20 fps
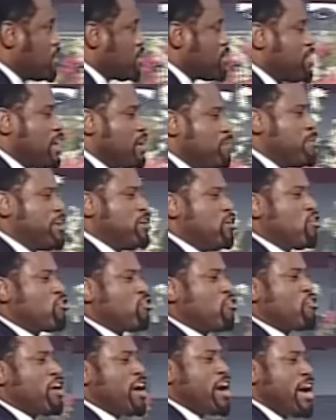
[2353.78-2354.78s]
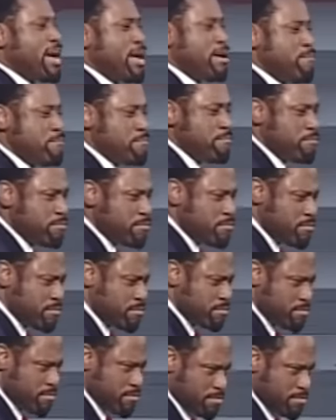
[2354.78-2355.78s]
There'll be no crime,
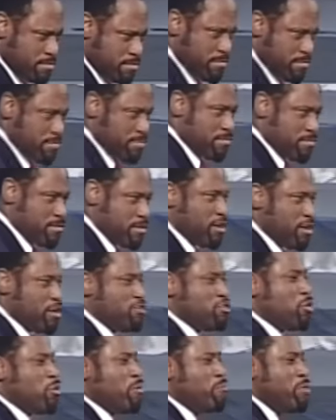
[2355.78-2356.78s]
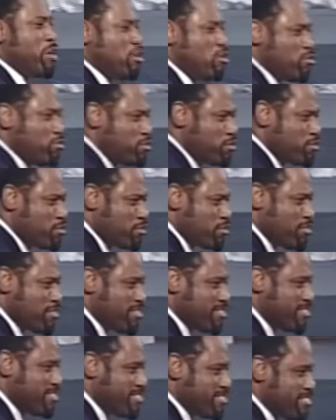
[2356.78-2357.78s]
no abuse,
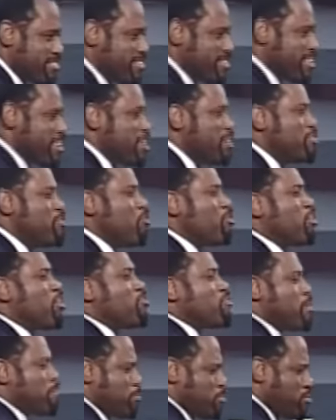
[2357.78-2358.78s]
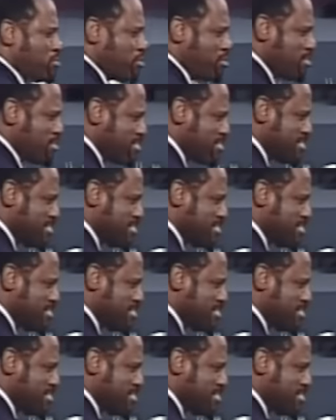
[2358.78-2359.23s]
no corruption,